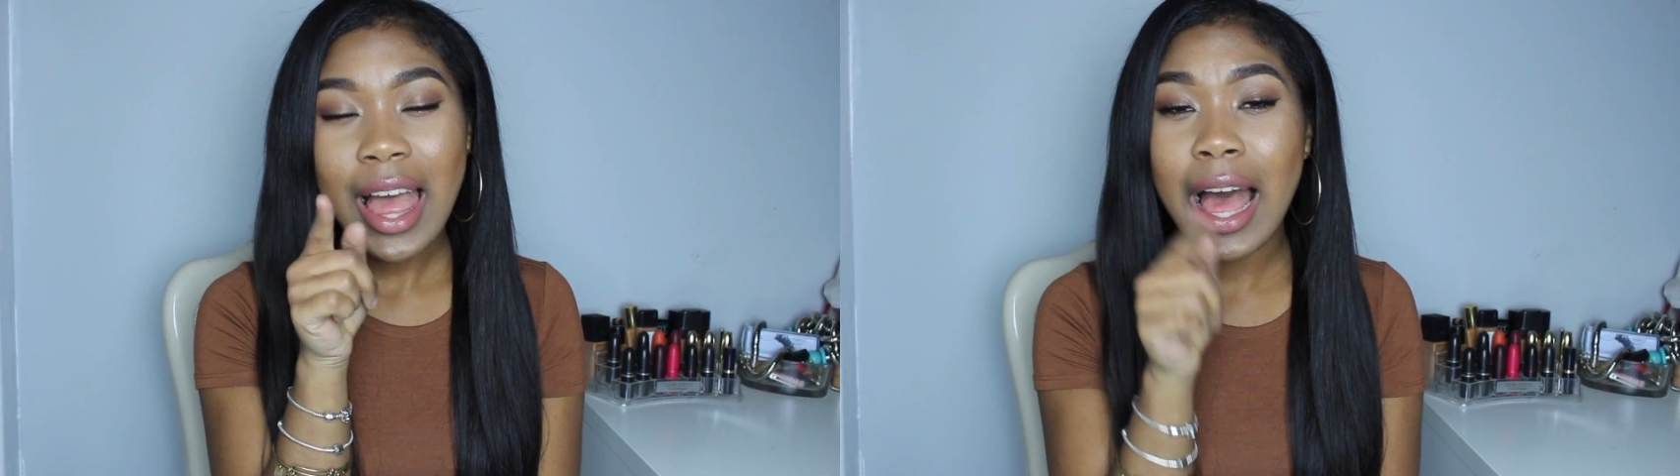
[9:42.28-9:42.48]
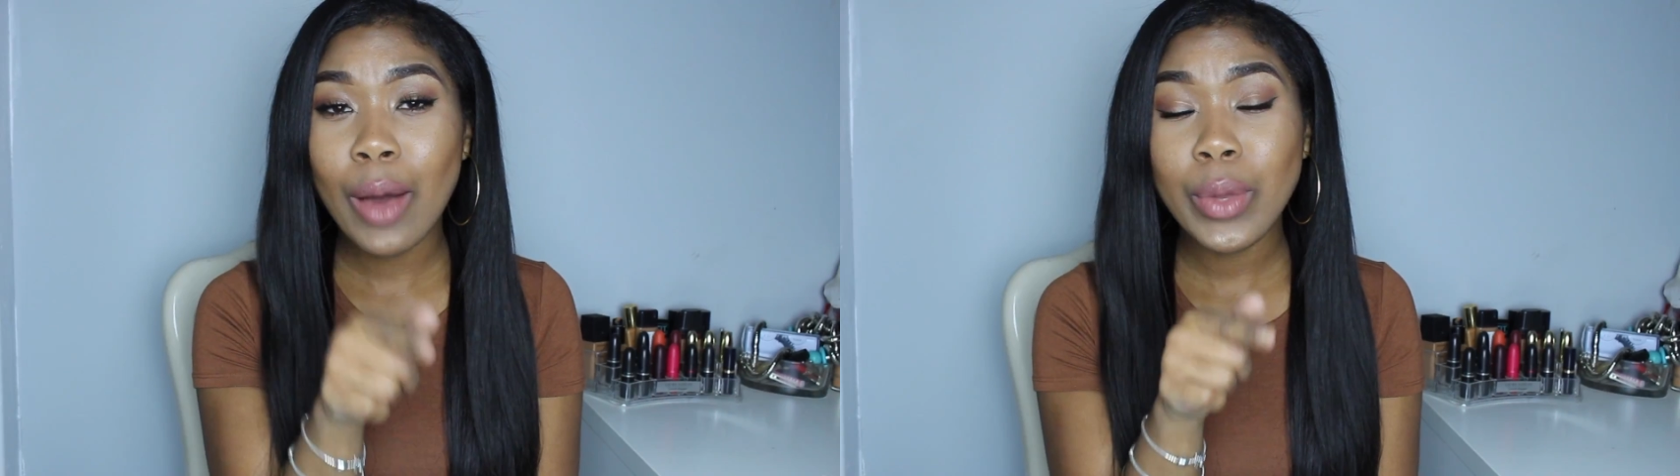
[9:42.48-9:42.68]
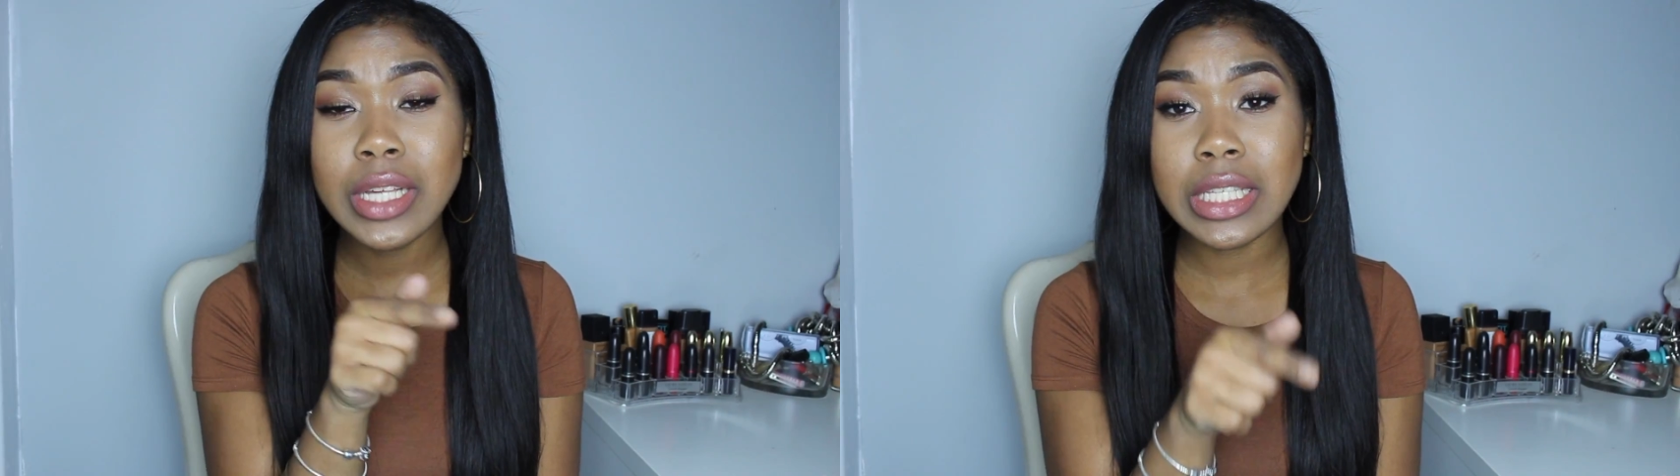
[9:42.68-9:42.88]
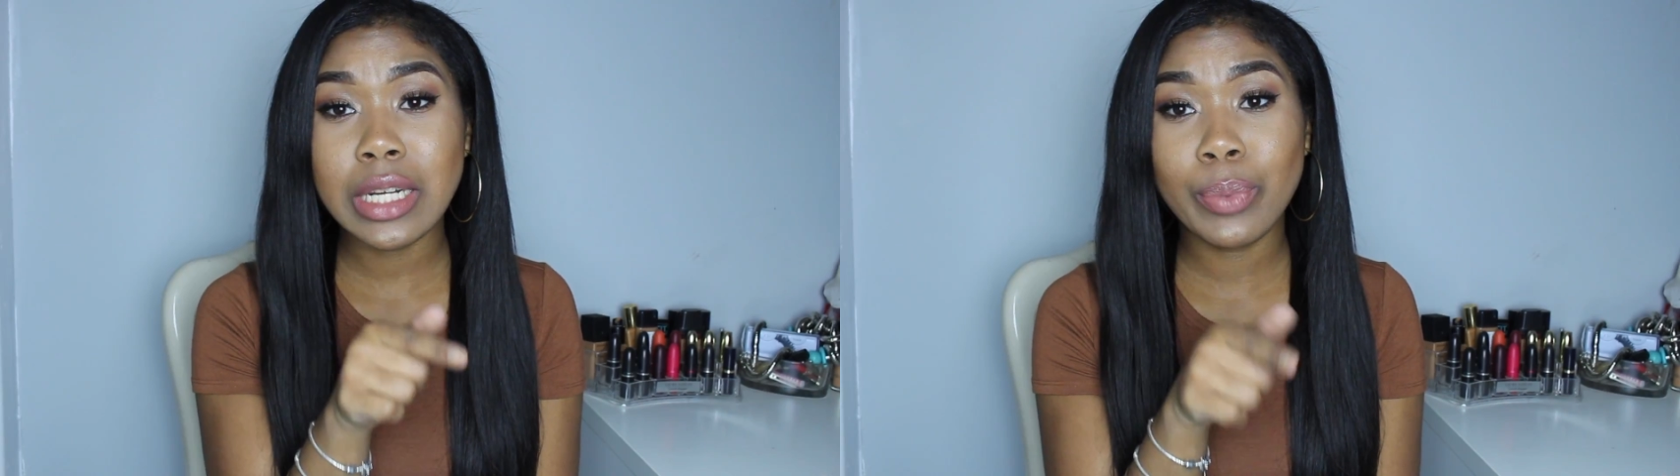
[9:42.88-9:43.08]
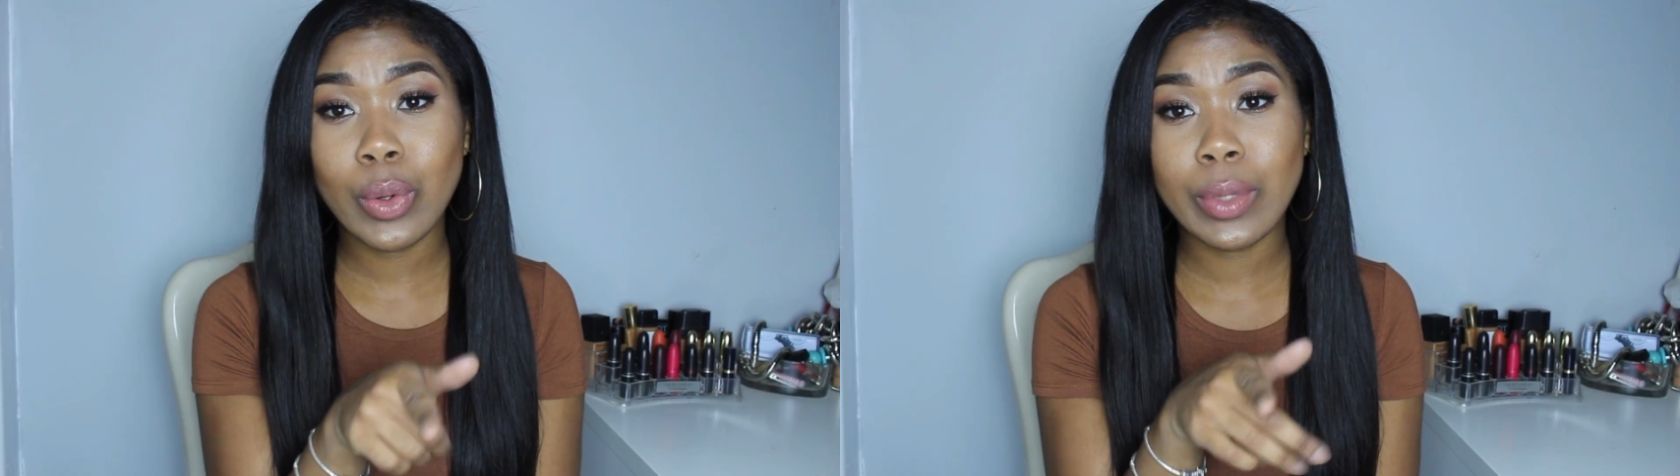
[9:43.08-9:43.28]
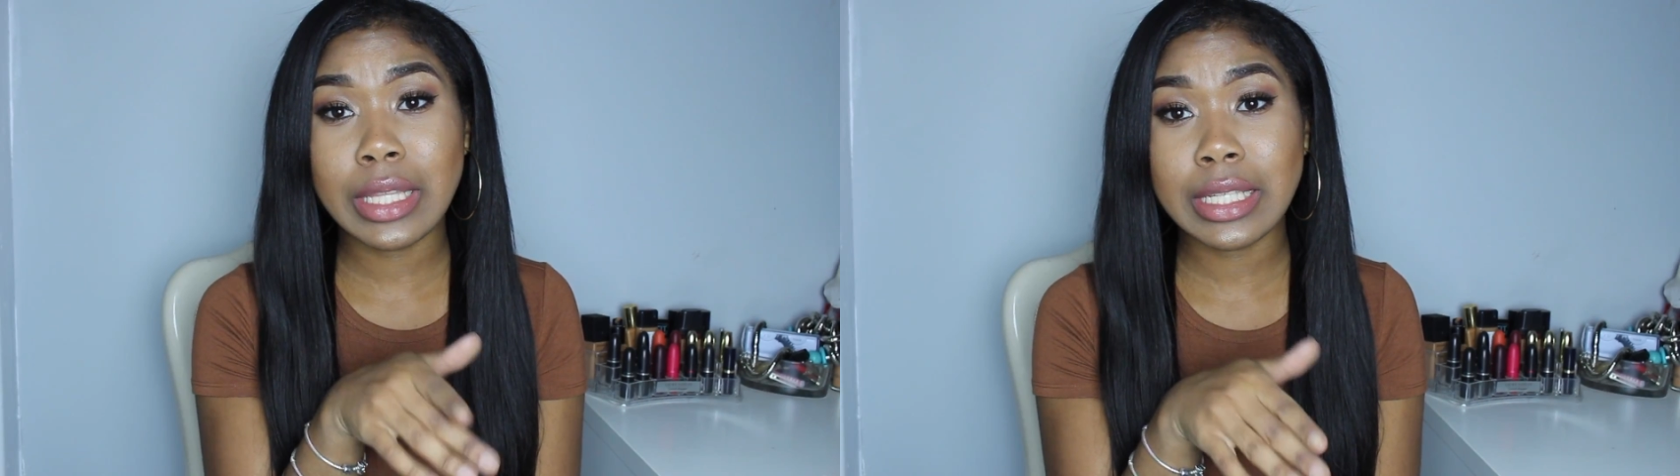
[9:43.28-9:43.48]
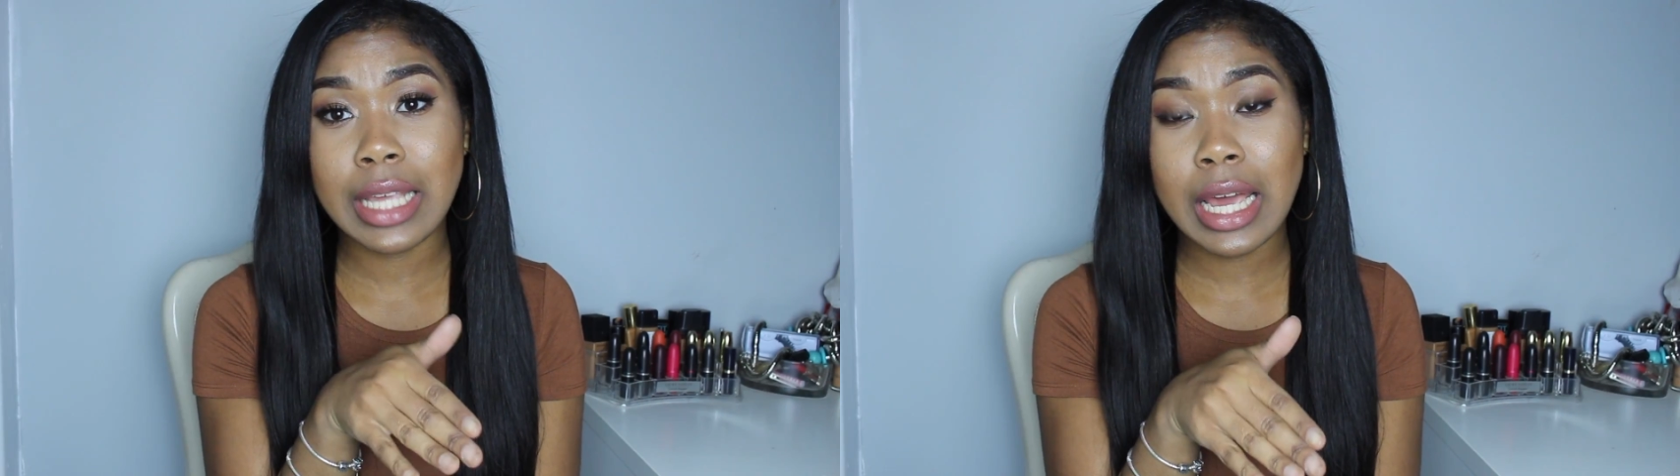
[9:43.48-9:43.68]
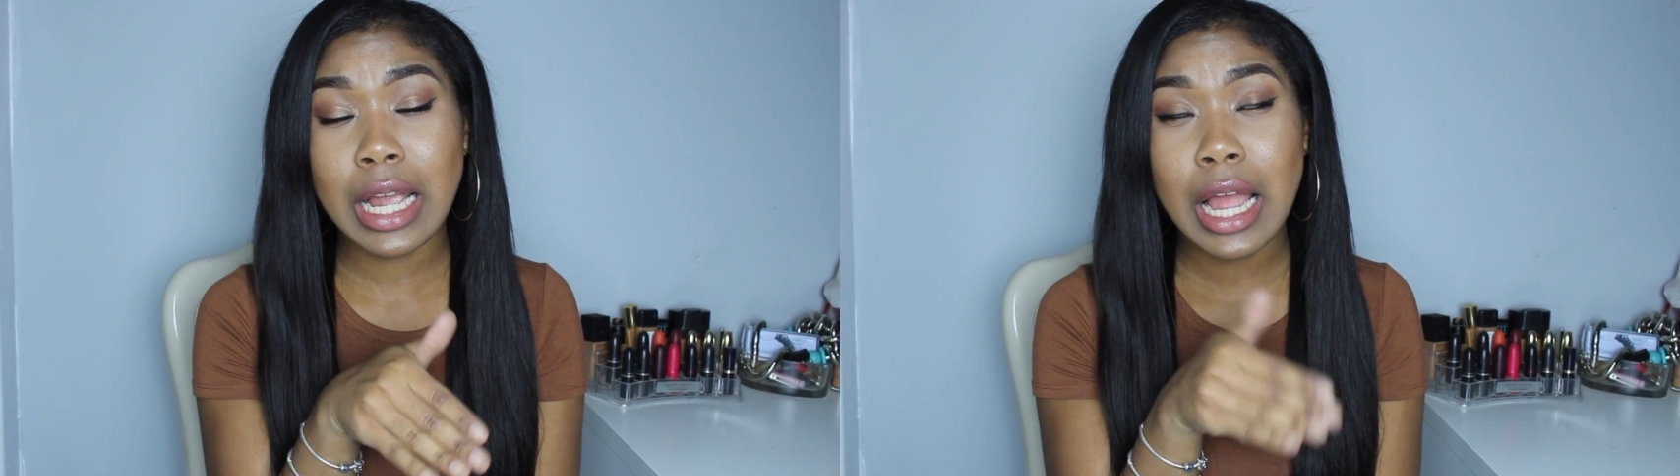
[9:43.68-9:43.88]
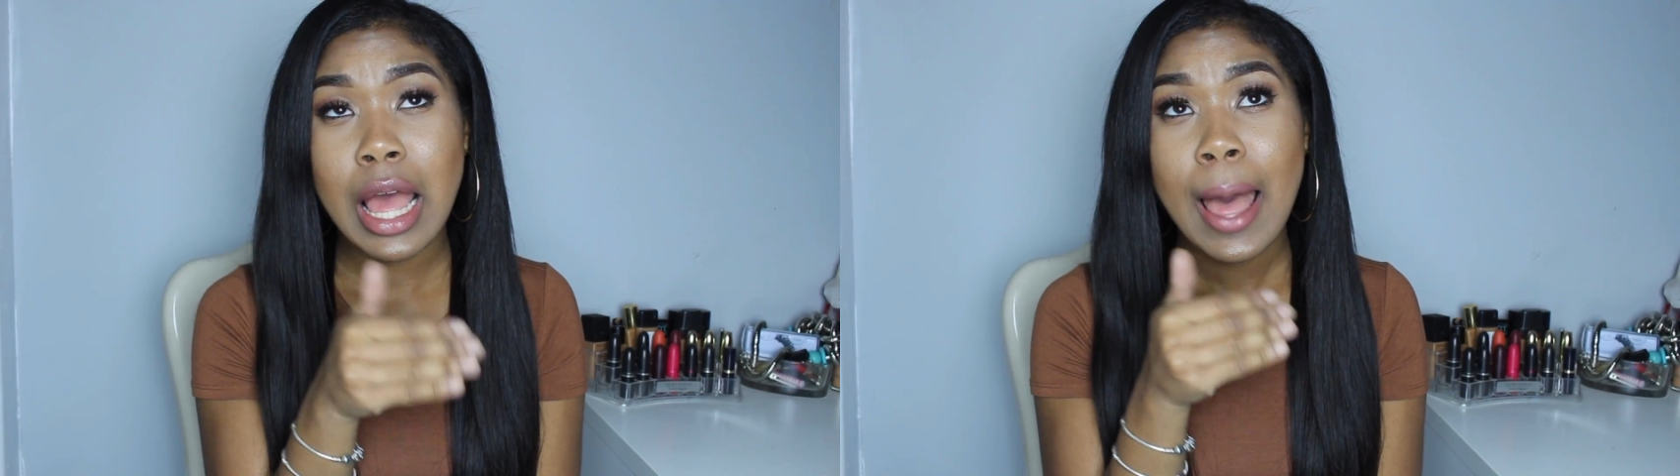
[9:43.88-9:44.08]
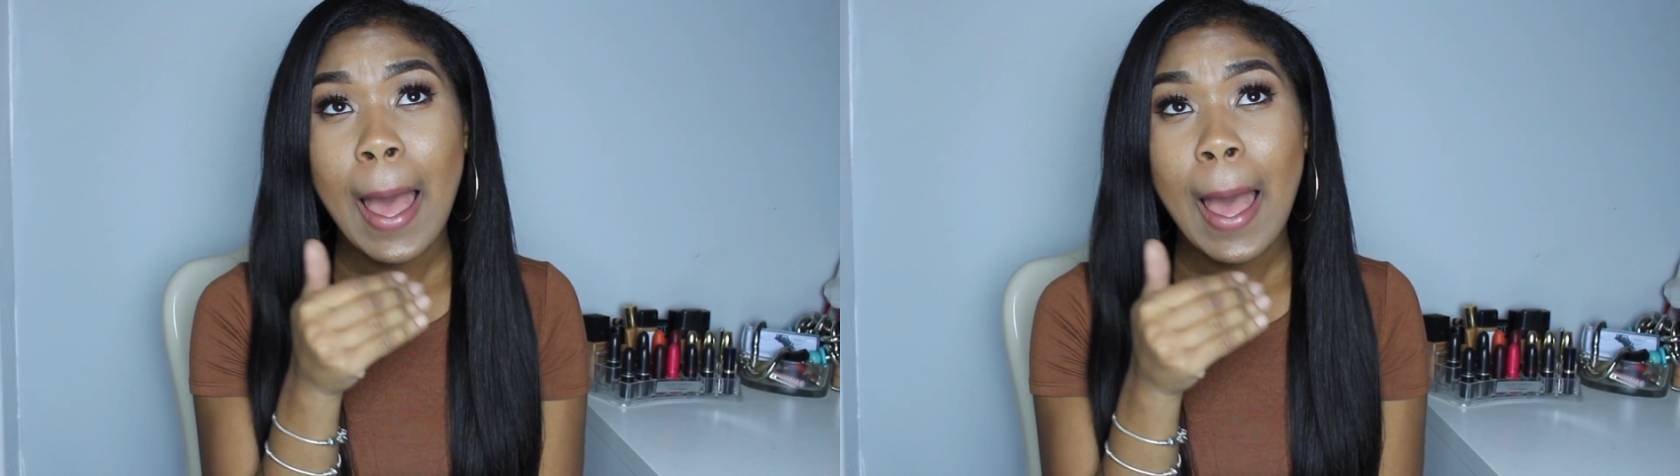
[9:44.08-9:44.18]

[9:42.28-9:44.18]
I went into the pool with this hair